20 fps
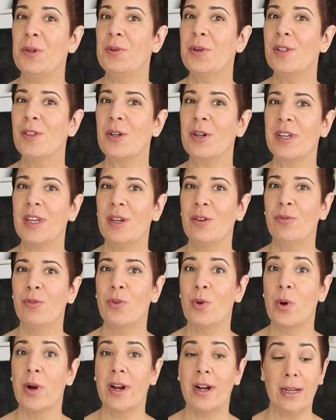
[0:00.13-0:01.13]
you are looking
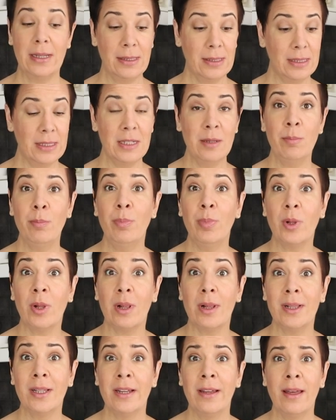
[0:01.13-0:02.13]
for a
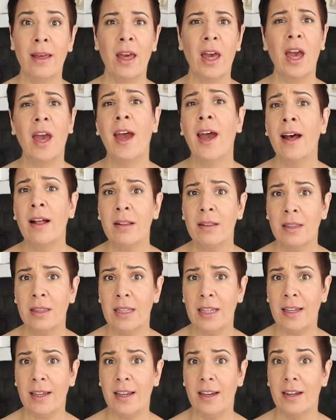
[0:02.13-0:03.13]
simple,
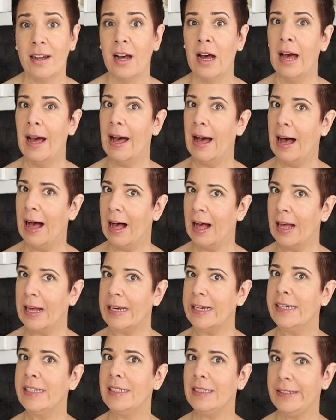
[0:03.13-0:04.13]
healthy,
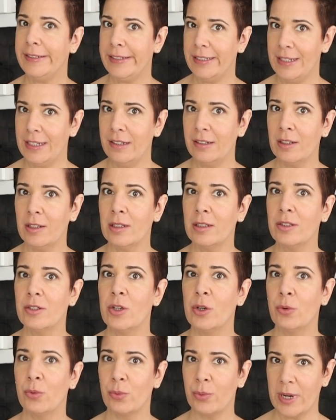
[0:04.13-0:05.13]
high yield
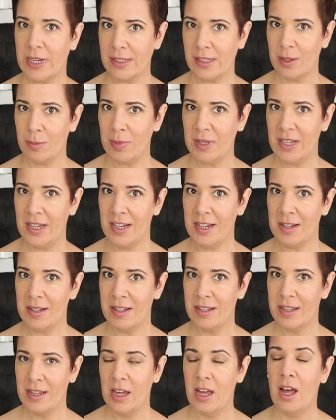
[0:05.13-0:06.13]
recipe,
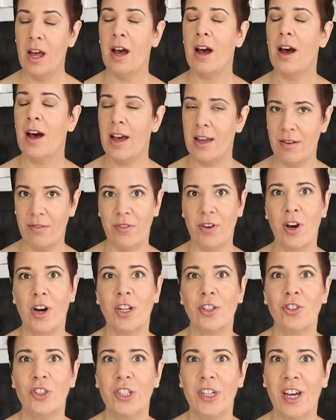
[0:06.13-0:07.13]
I've
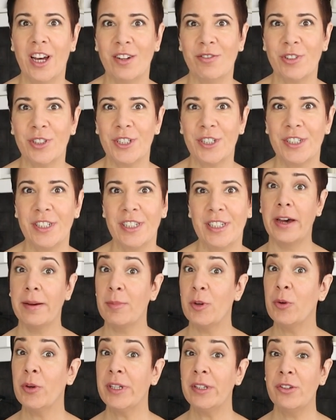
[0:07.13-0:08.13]
got you covered.
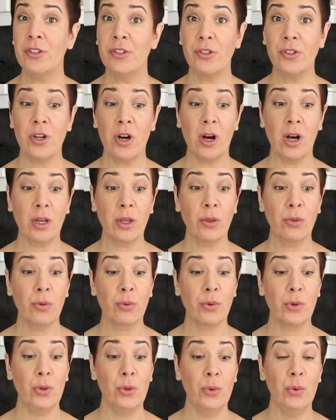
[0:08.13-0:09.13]
I'm going to talk
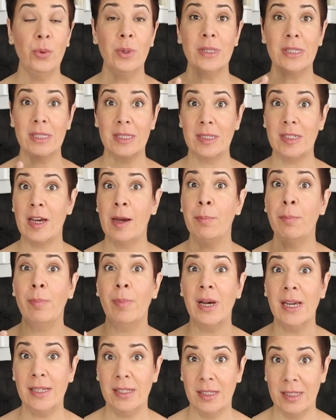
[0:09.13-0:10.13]
through step
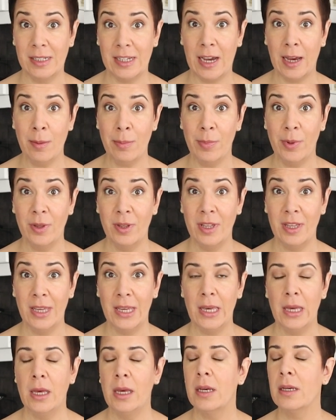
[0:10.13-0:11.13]
by step
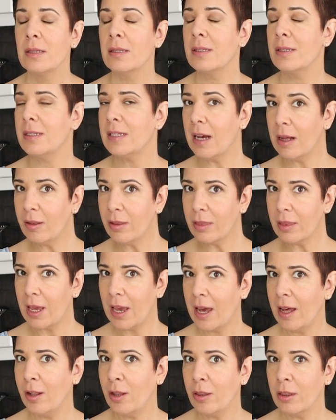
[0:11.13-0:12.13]
Stealth
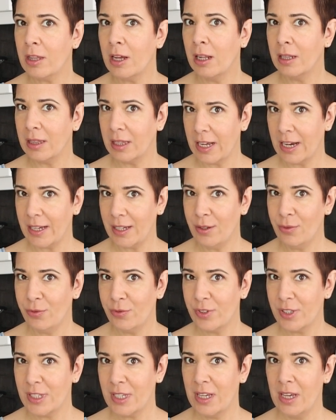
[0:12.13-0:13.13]
Health
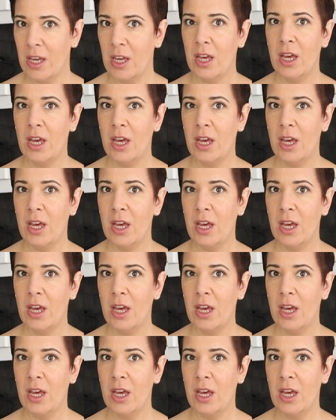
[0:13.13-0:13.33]
Life's